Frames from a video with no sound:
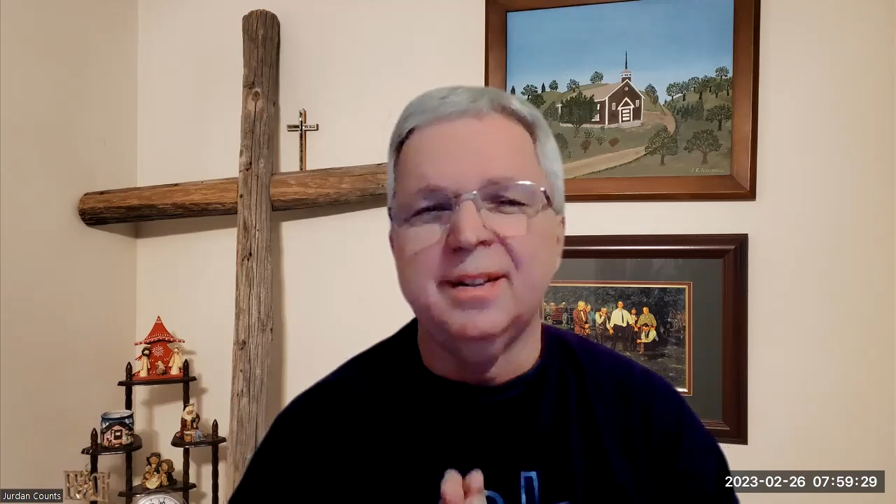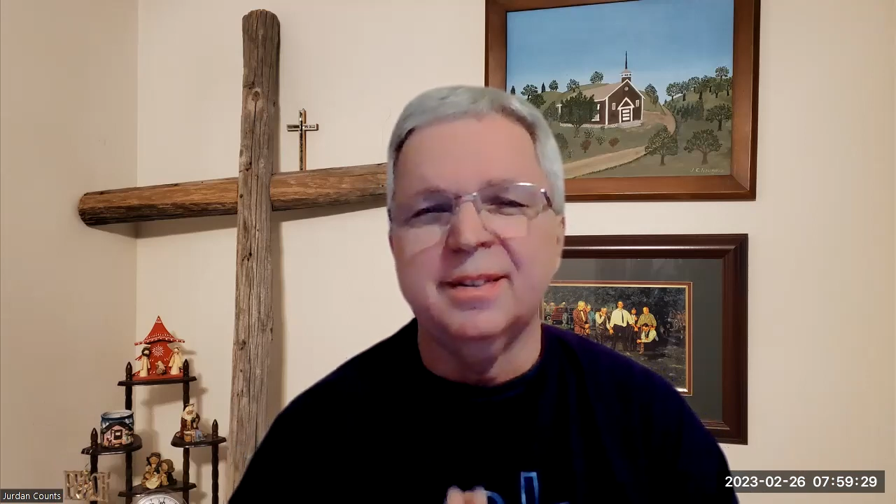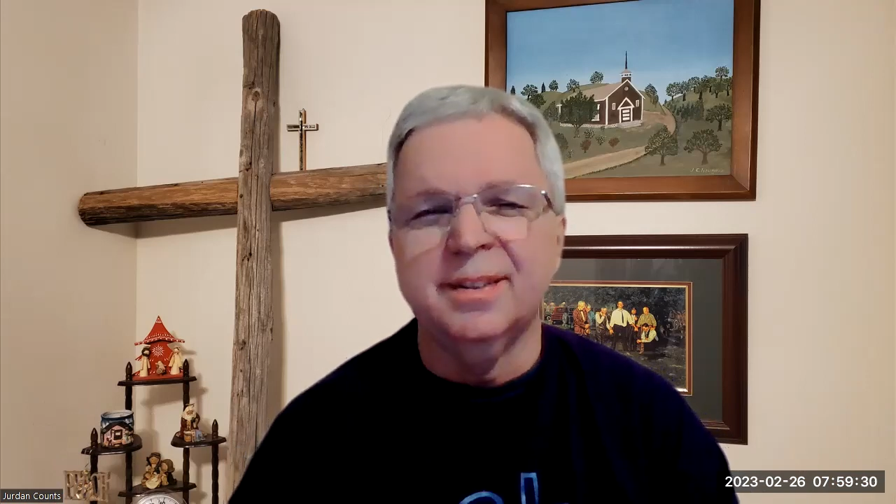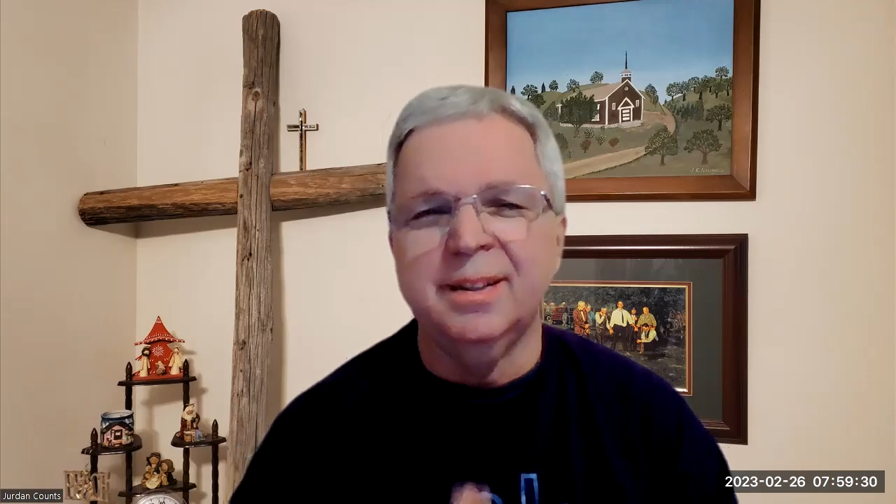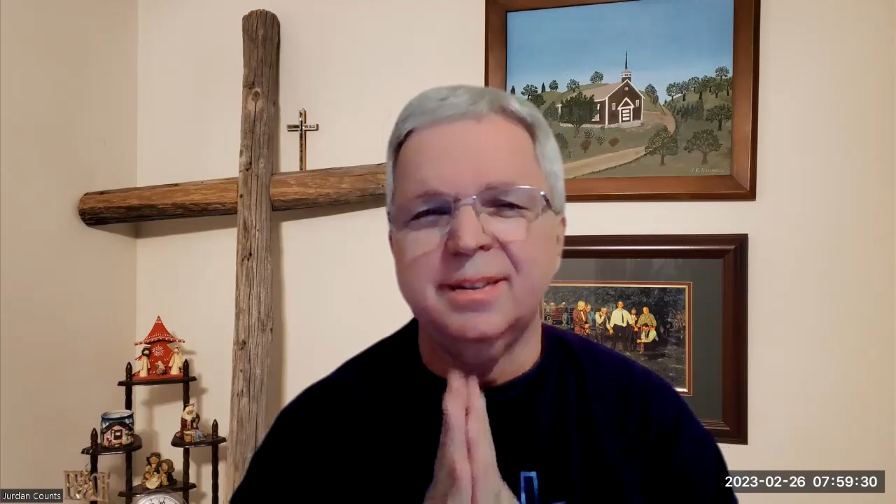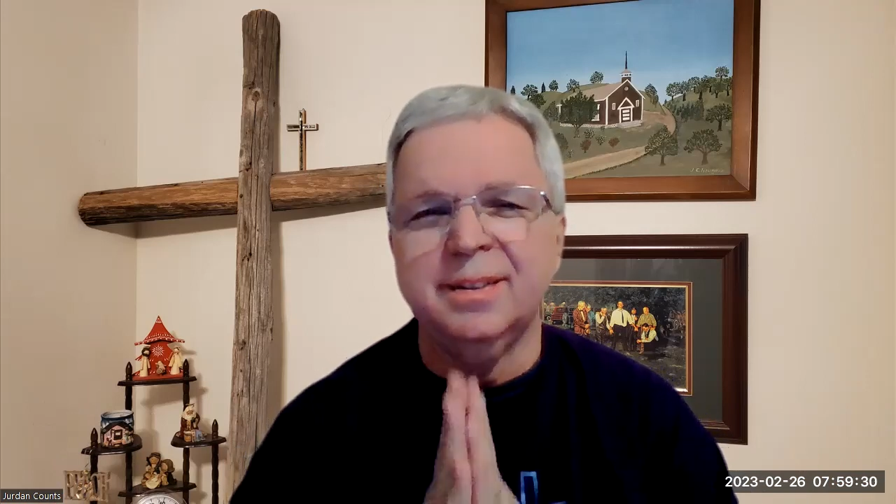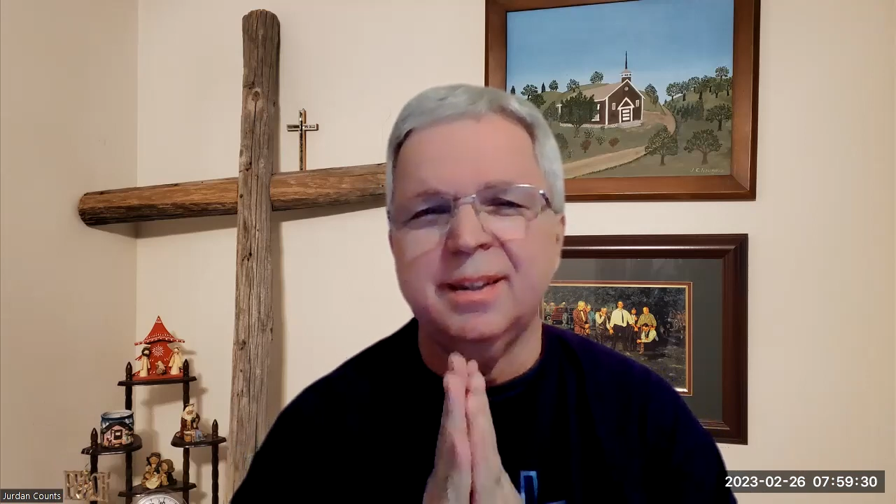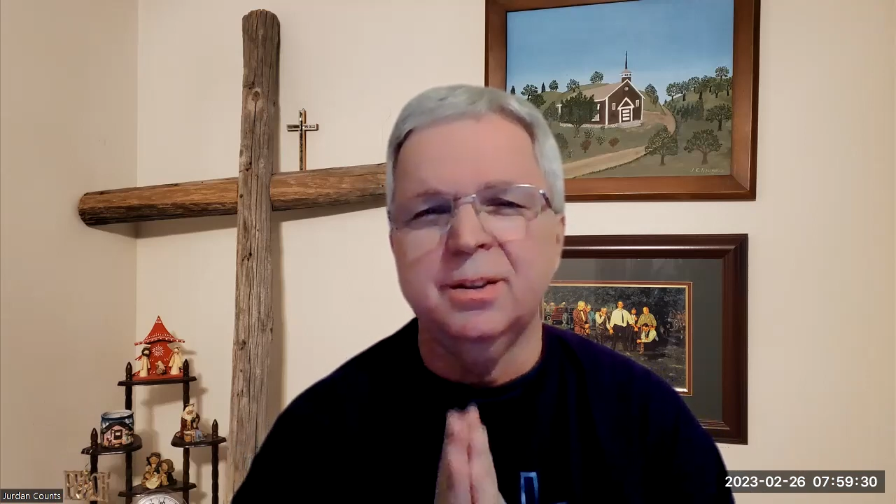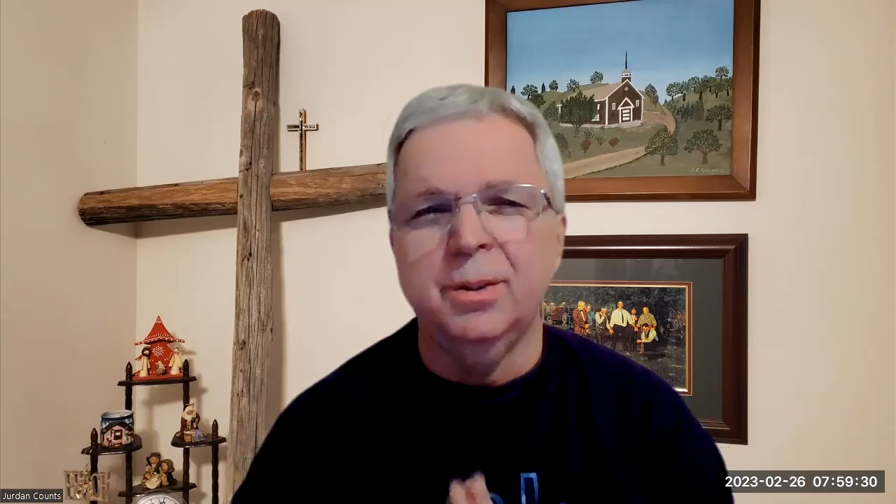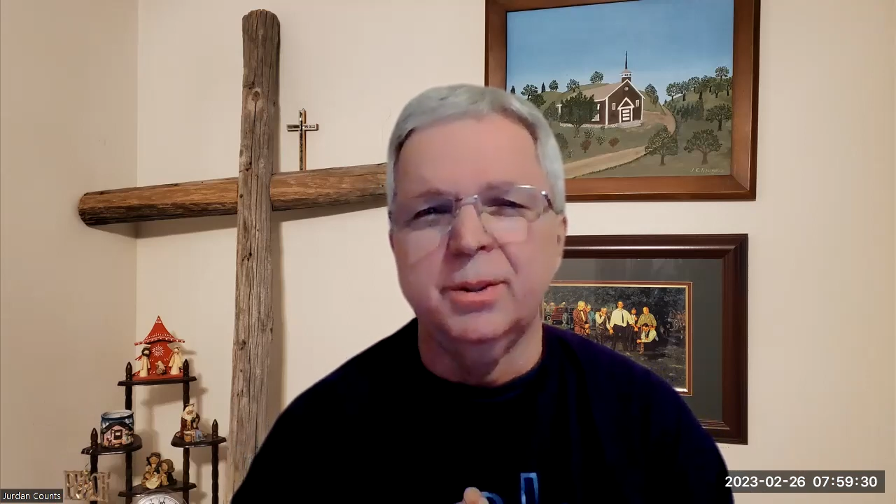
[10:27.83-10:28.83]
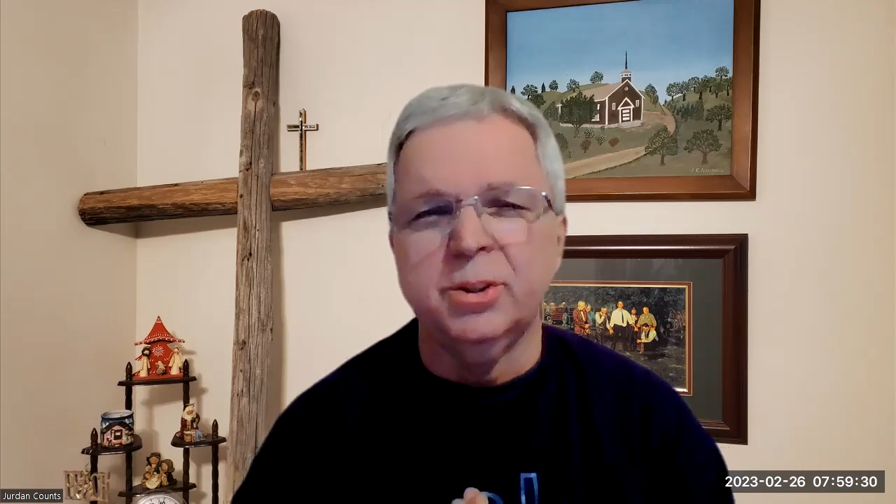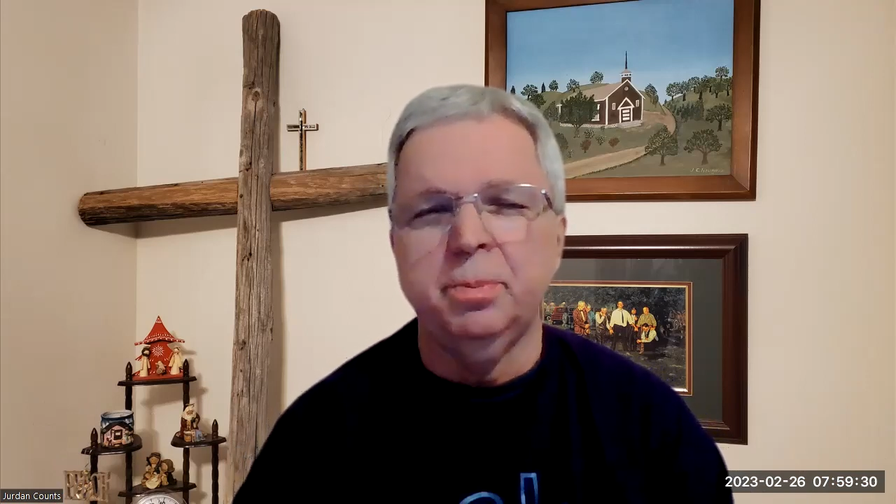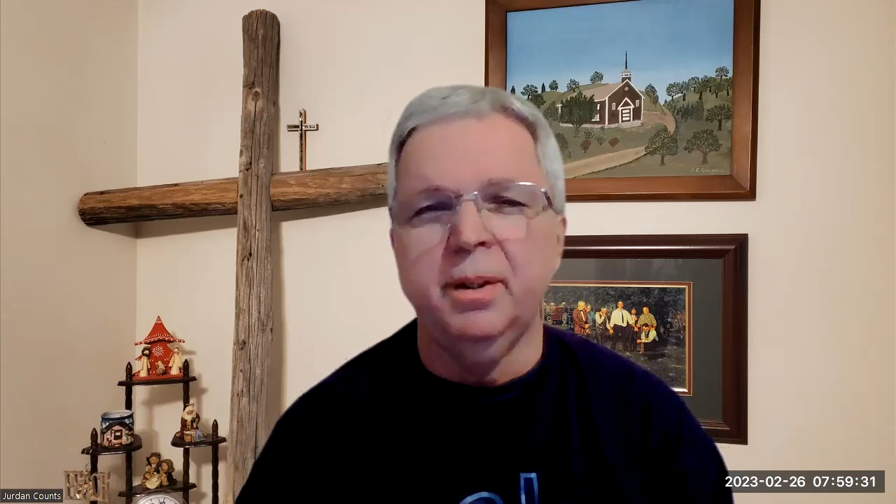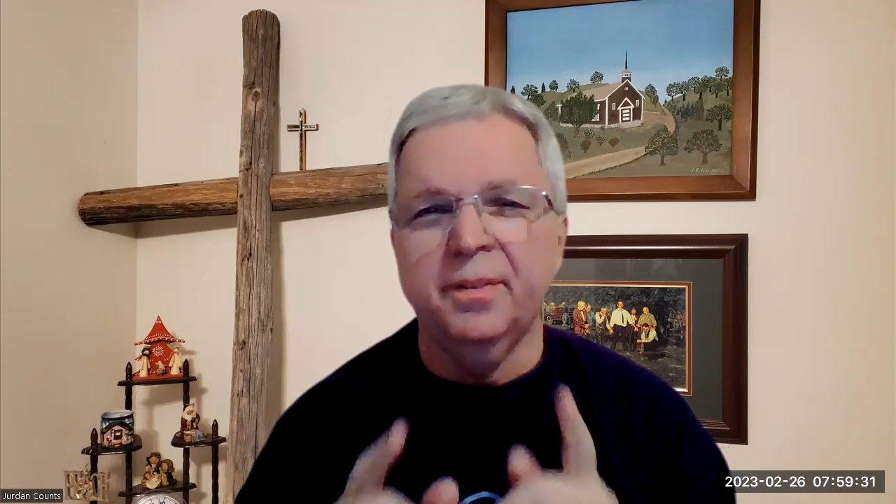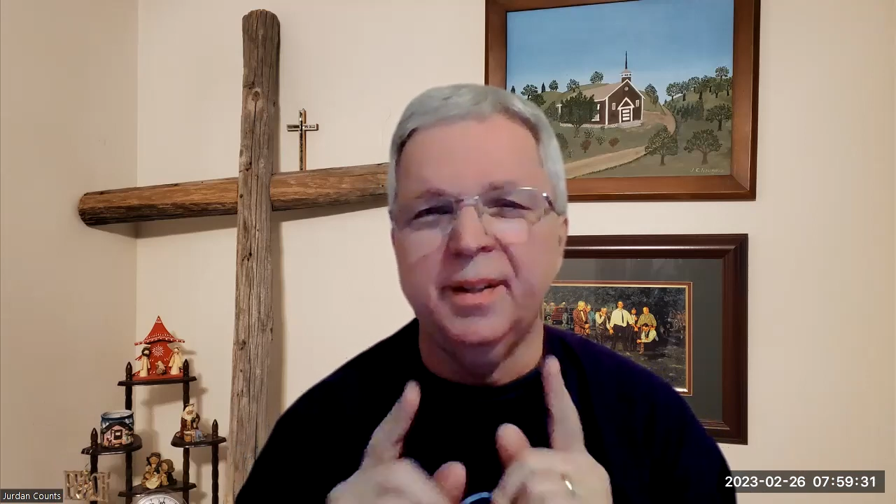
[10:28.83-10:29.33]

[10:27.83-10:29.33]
the Son, God the Holy Spirit.